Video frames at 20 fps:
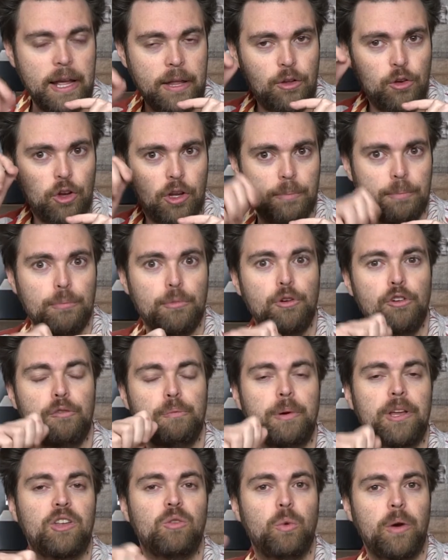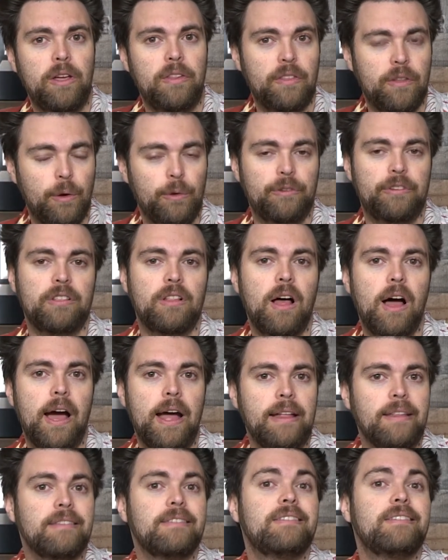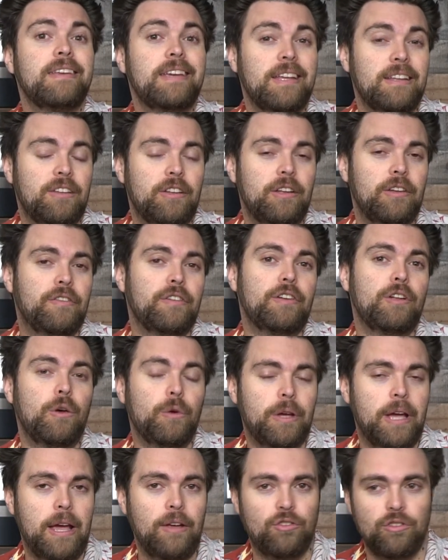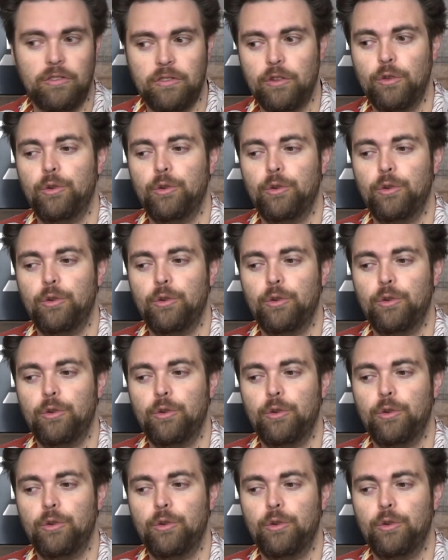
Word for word: and you can move between those lines to get to different locations.